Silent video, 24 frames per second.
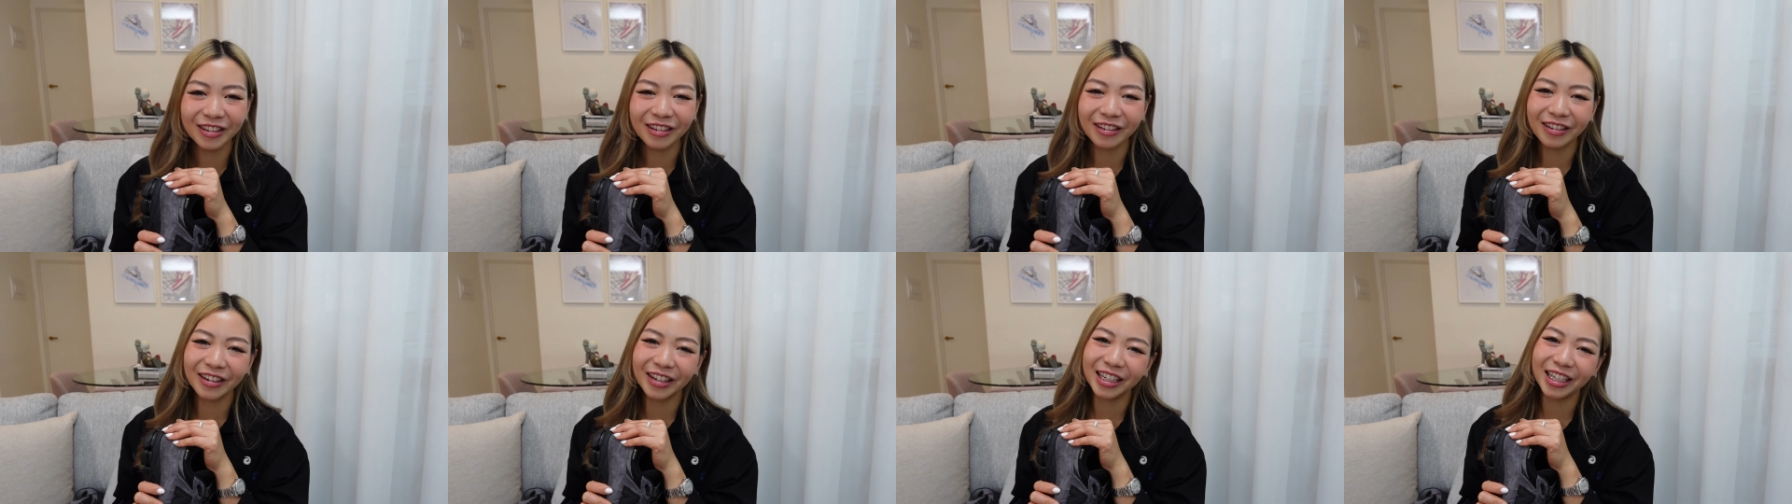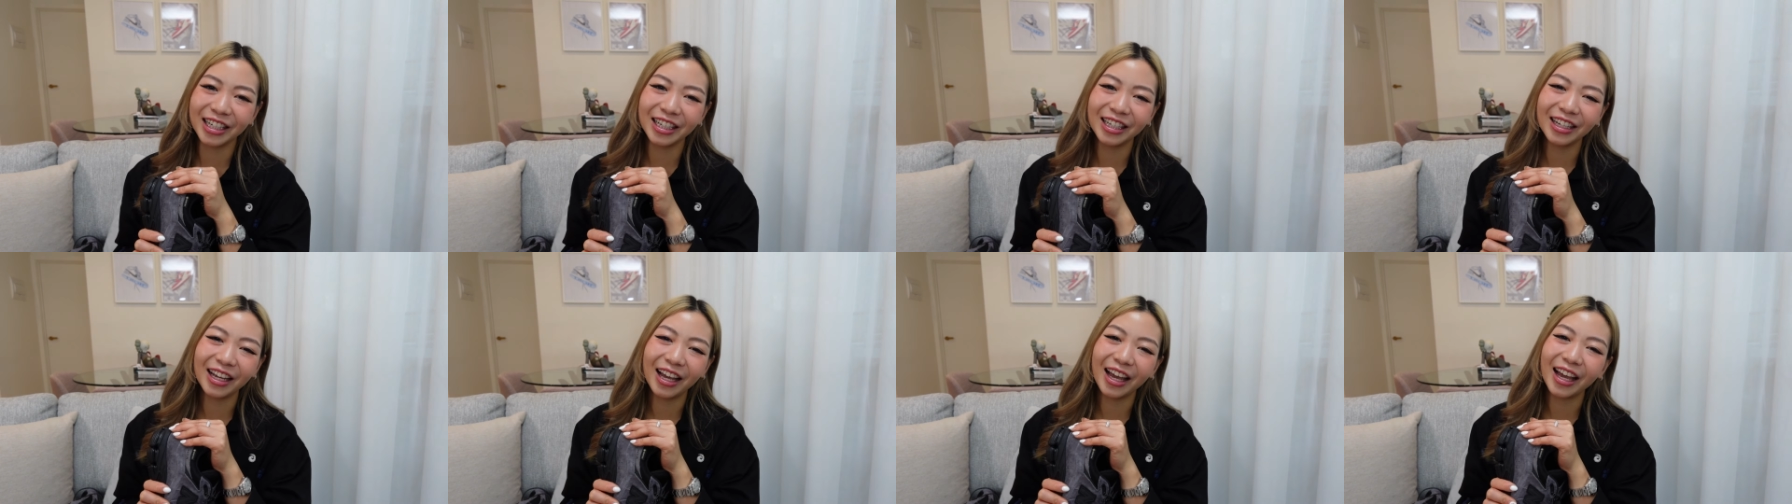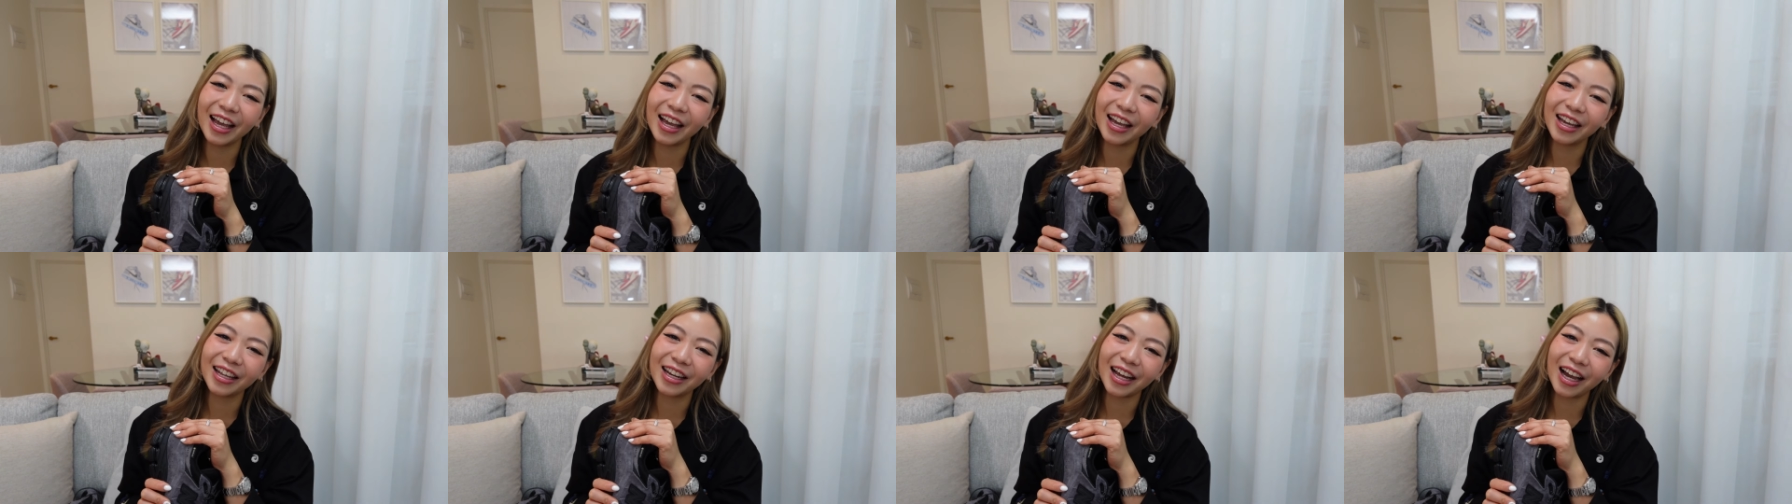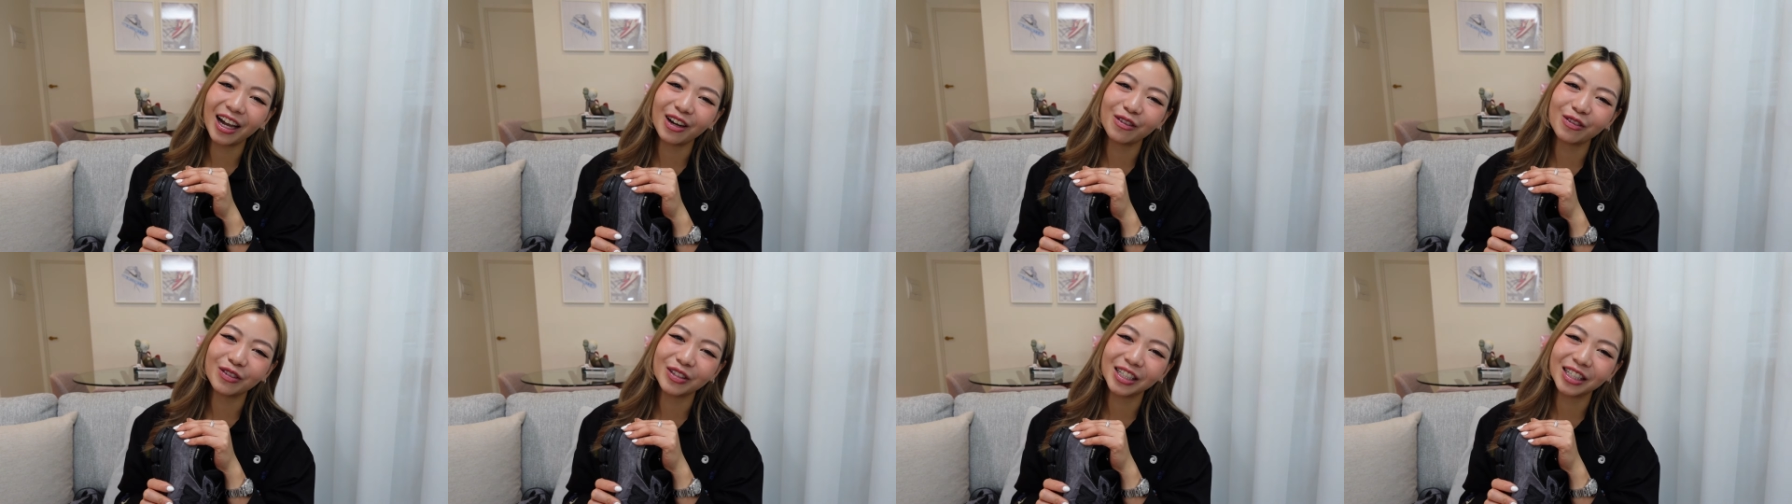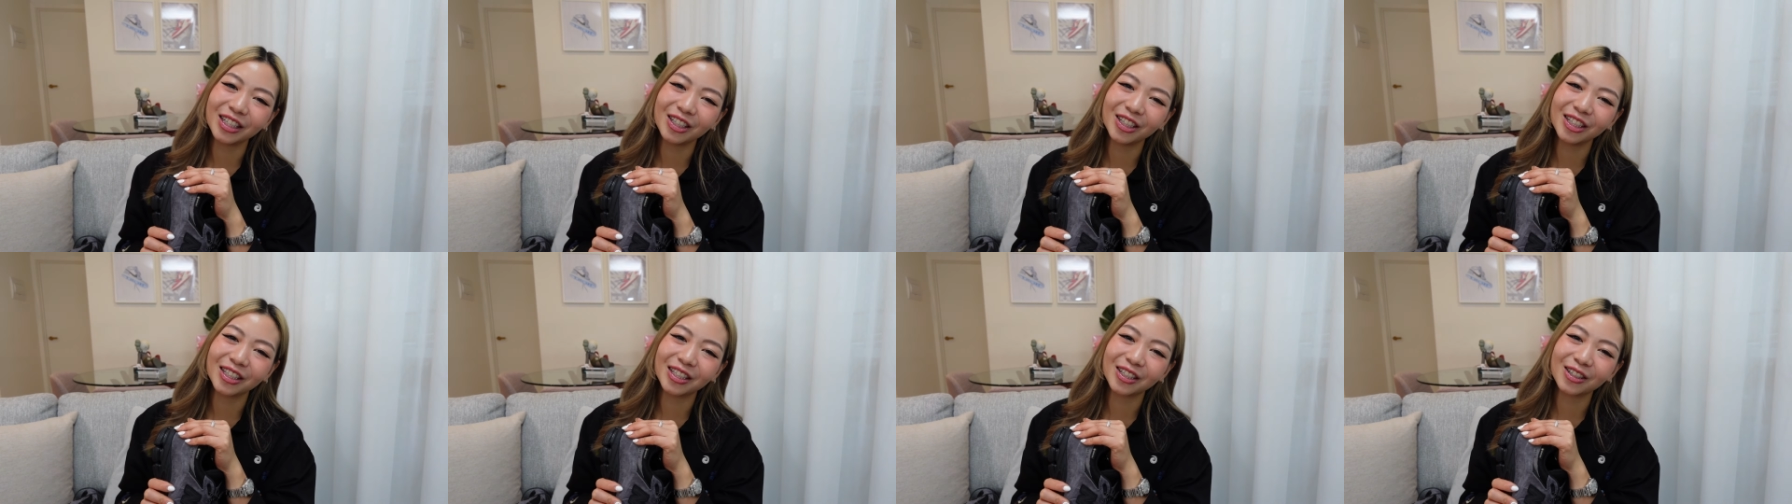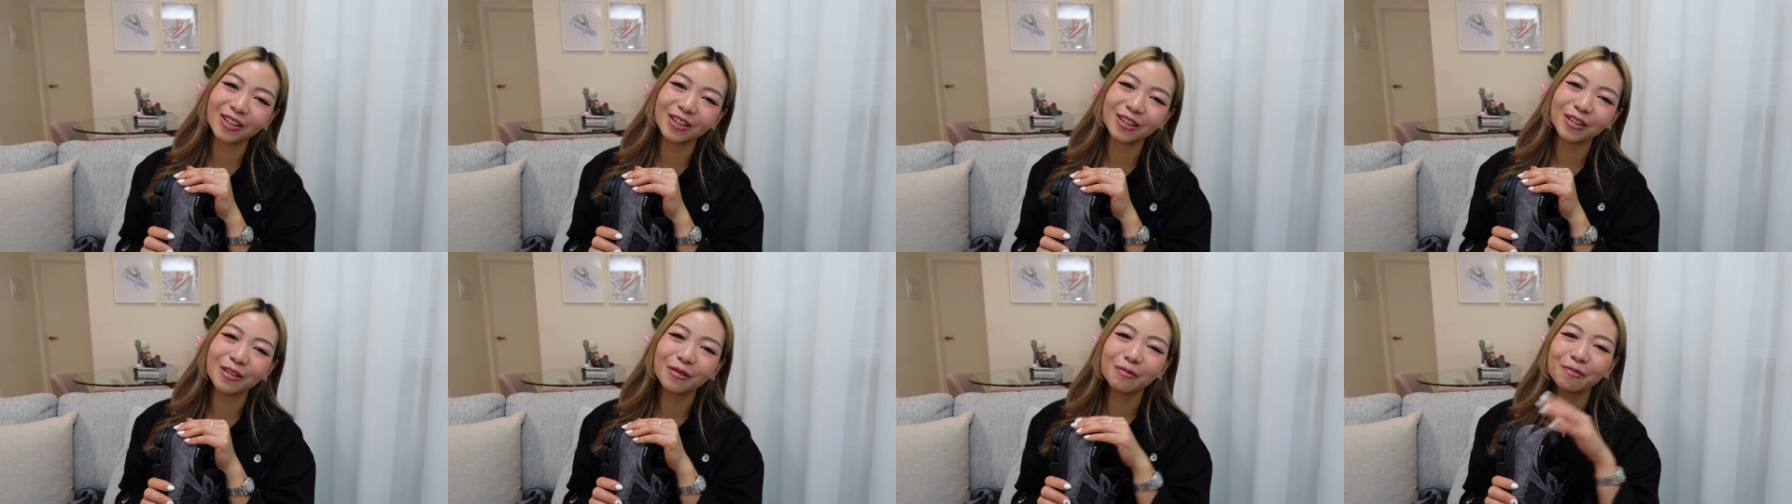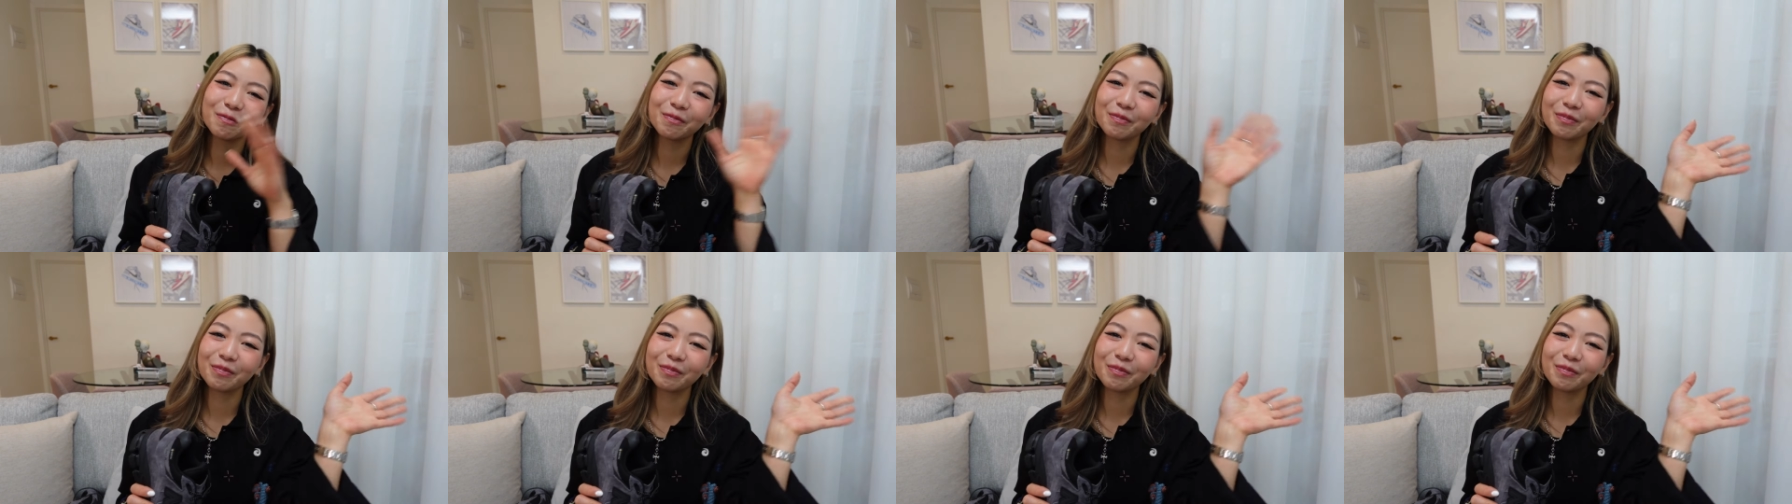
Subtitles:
already, and I will see you soon.